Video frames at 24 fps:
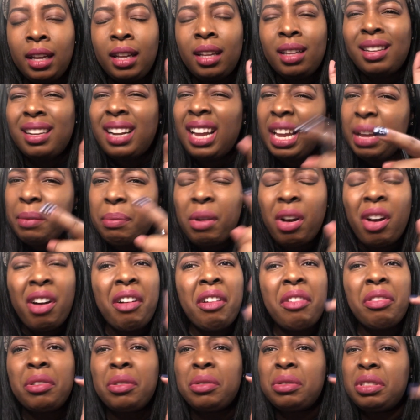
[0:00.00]
night
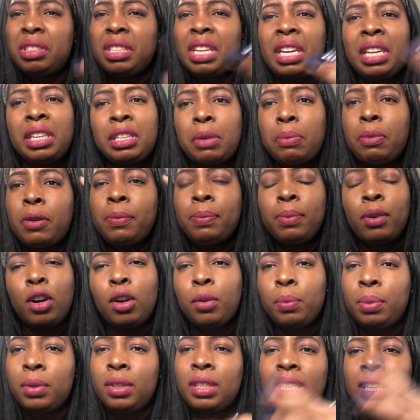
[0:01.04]
moth or just any type of
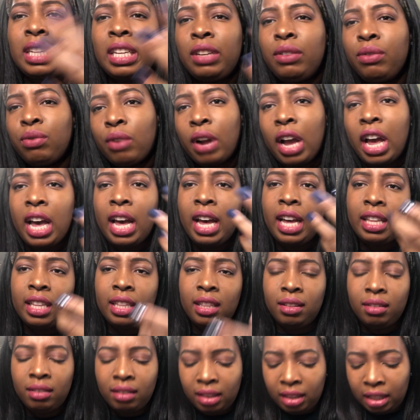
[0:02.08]
purpley red
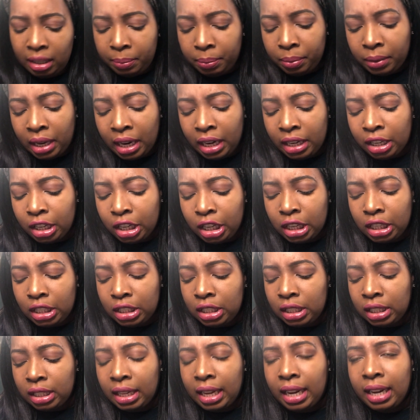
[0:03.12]
lip liner
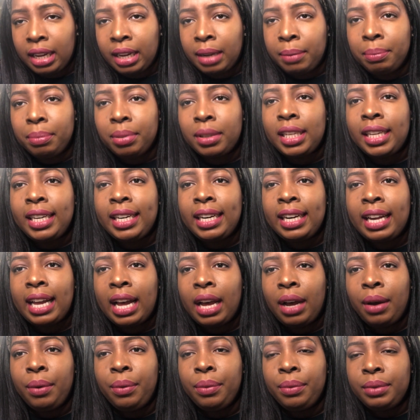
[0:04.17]
to like bleed it
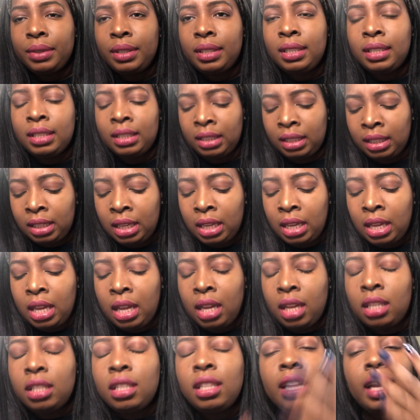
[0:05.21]
out,
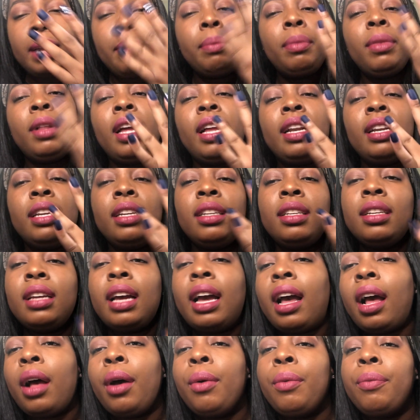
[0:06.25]
to like blend
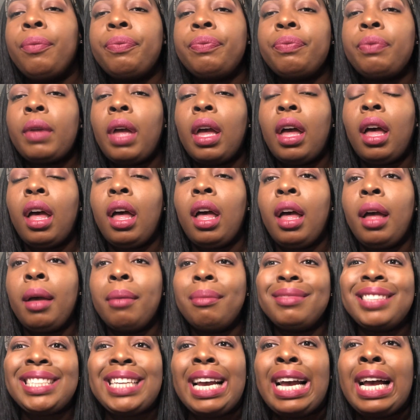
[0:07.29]
out.
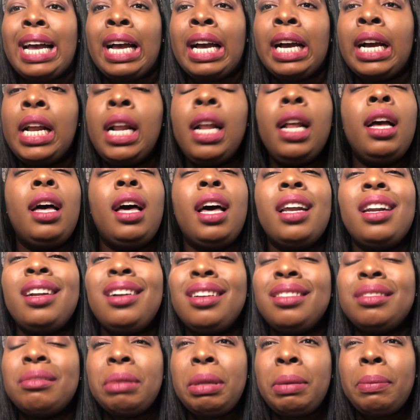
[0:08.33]
Yeah, I don't
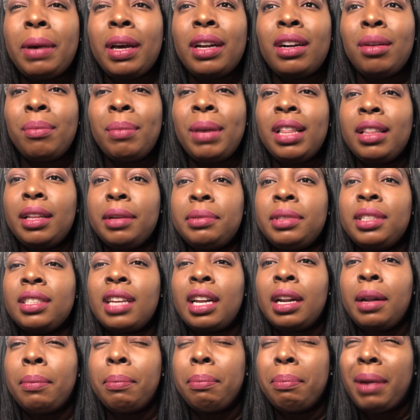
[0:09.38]
know, something about it on my lips just
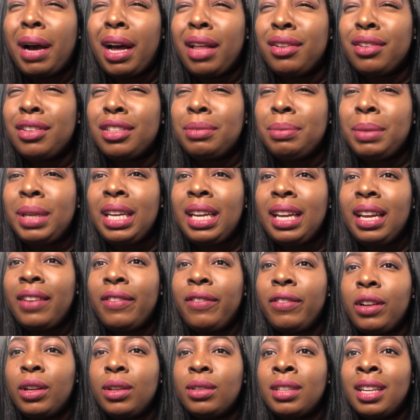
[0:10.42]
kind of bothers me. It
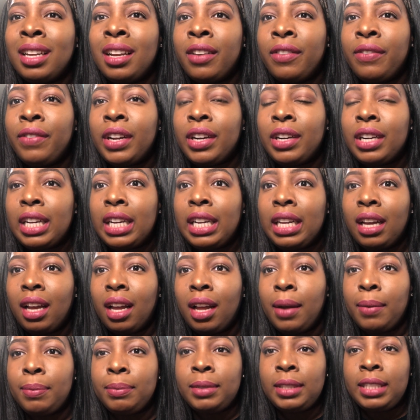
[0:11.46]
feels like a very
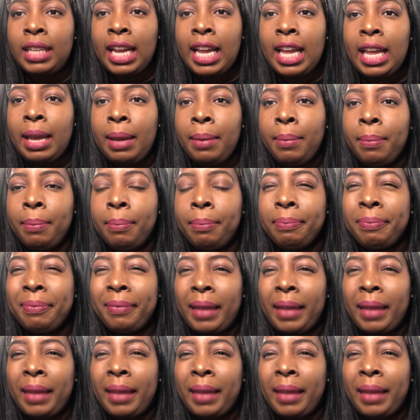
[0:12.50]
tame